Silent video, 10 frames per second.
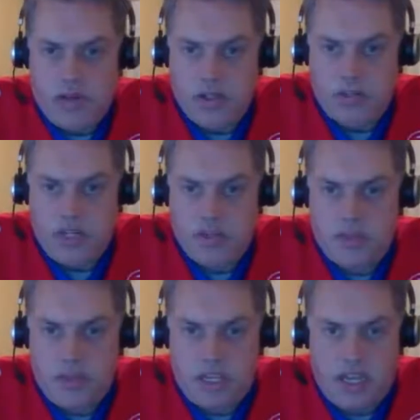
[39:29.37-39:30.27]
the
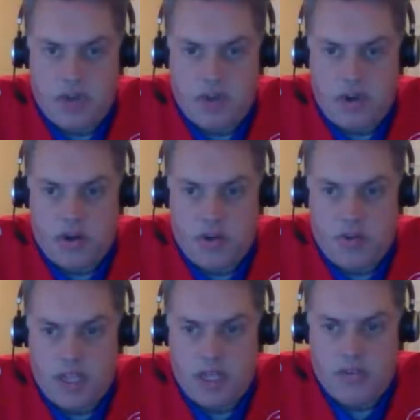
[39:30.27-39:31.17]
same players picked, but
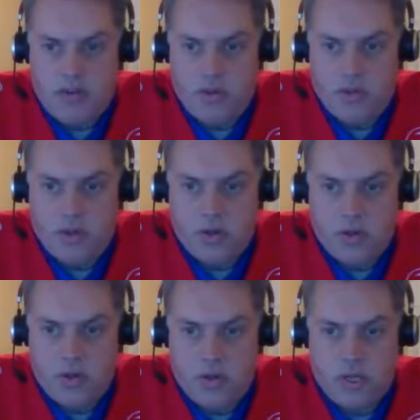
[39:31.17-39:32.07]
I can't really argue with
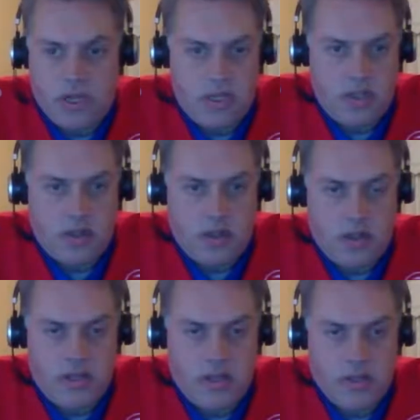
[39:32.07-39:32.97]
any of those. They're
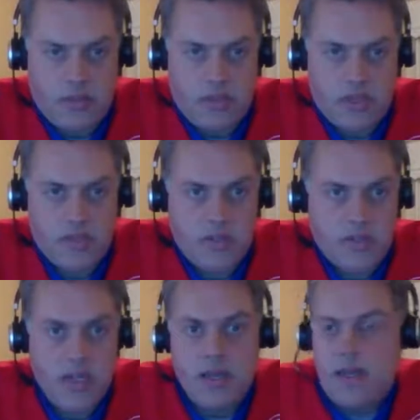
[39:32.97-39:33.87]
all
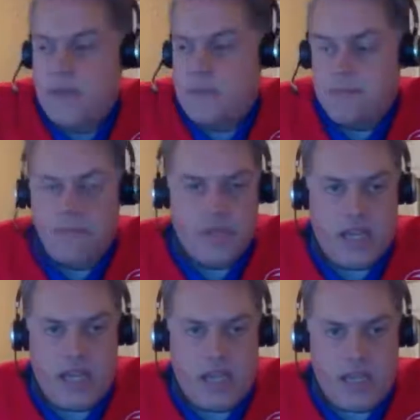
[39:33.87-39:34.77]
excellent picks.
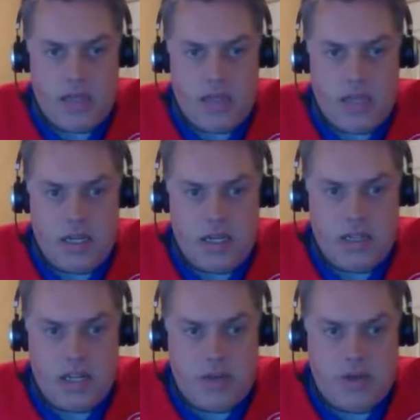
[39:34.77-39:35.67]

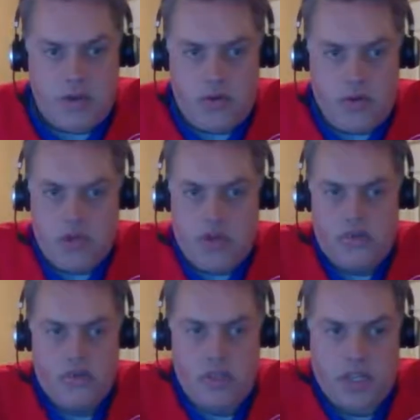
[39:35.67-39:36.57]
And Tyler,
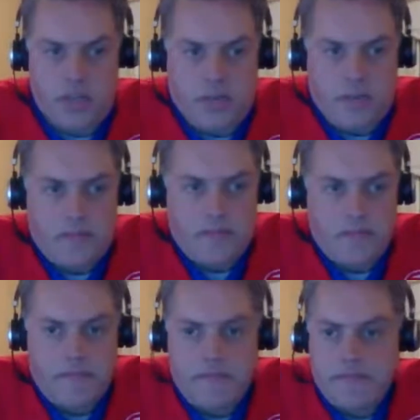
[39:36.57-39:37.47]
who did you have for these guys?